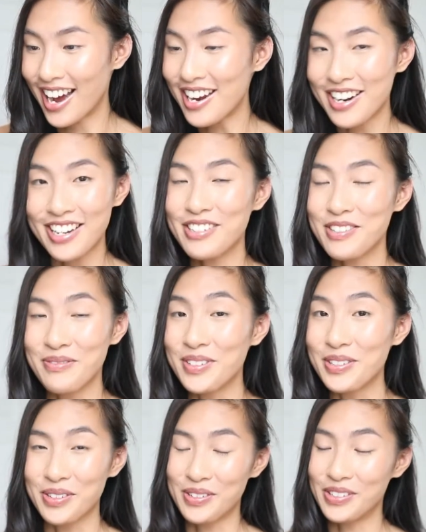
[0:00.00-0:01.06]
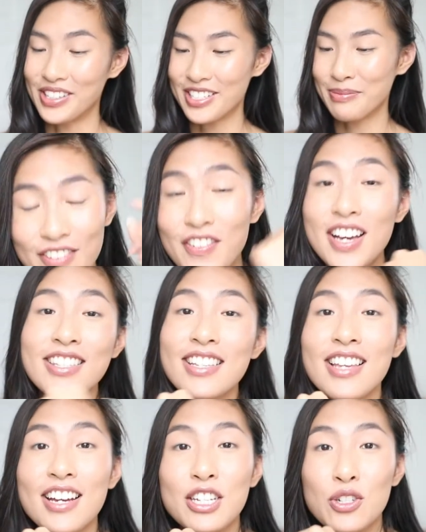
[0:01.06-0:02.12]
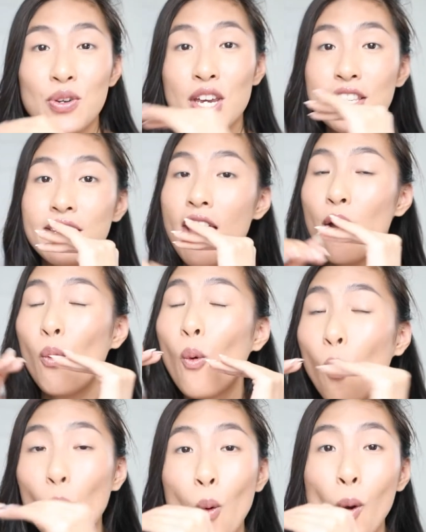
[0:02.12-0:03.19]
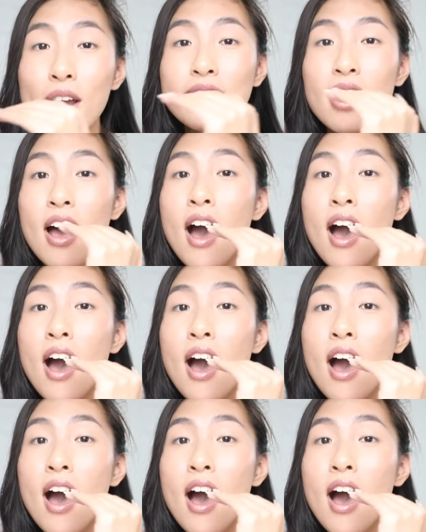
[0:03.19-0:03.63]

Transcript: I don't know what you would call this. The first thing that I do is I always,